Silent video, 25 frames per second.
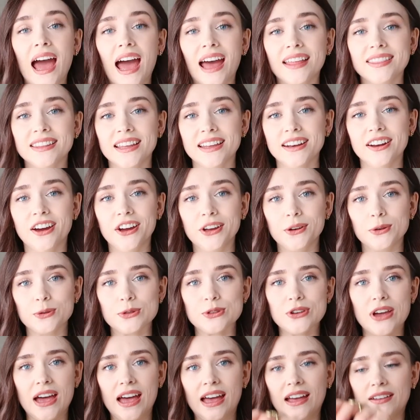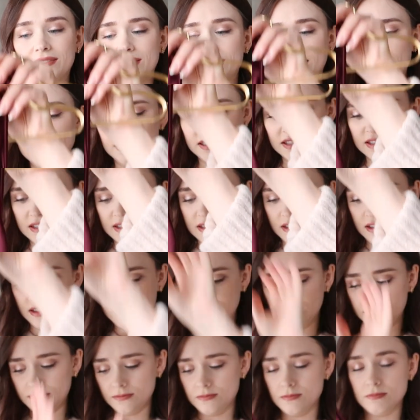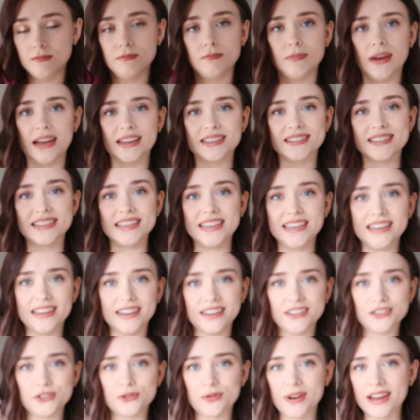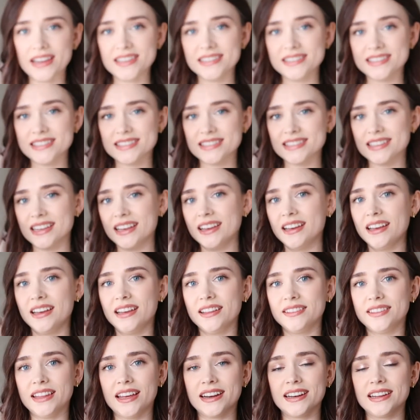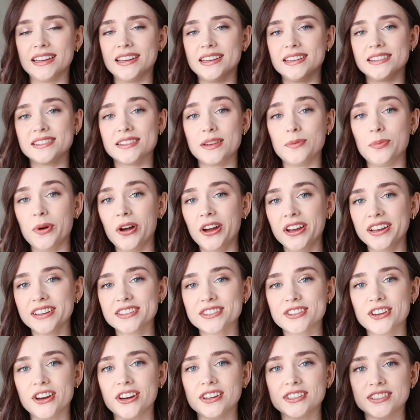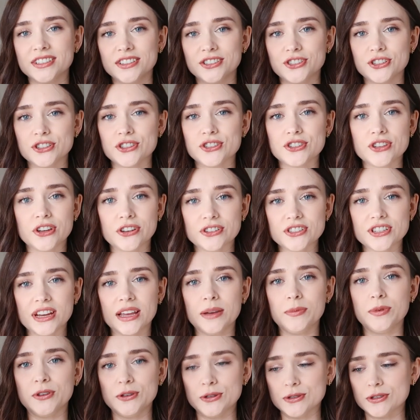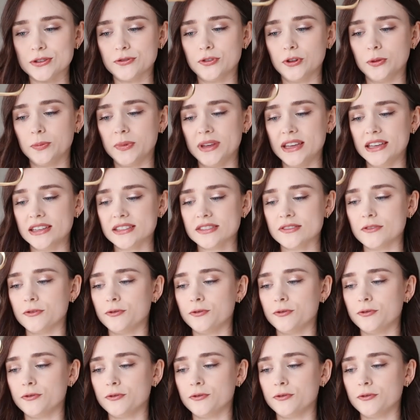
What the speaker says: And then I also have this maxi dress that is a bias cut, just such a beautiful piece.